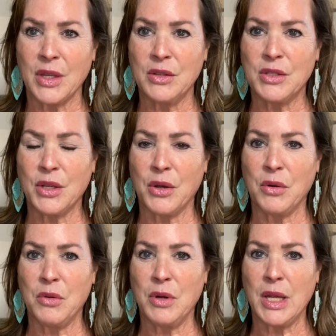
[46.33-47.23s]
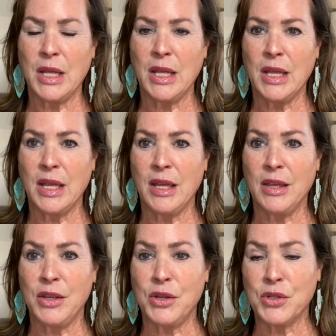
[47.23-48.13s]
So
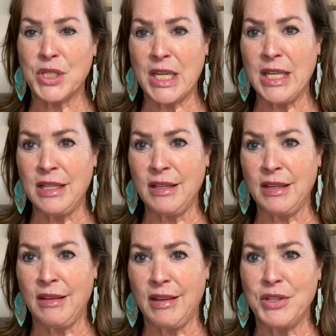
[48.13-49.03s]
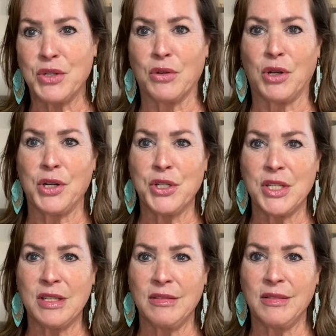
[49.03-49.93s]
your skin is your
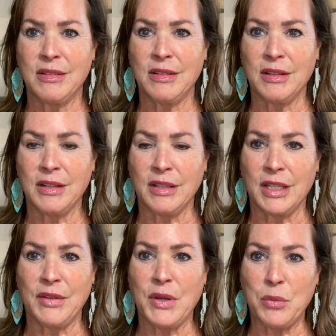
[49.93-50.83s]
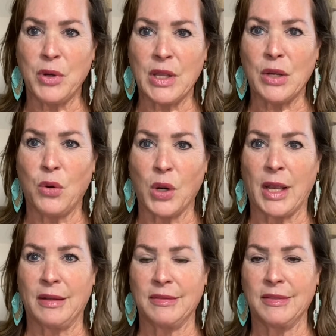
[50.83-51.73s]
largest living, breathing organ.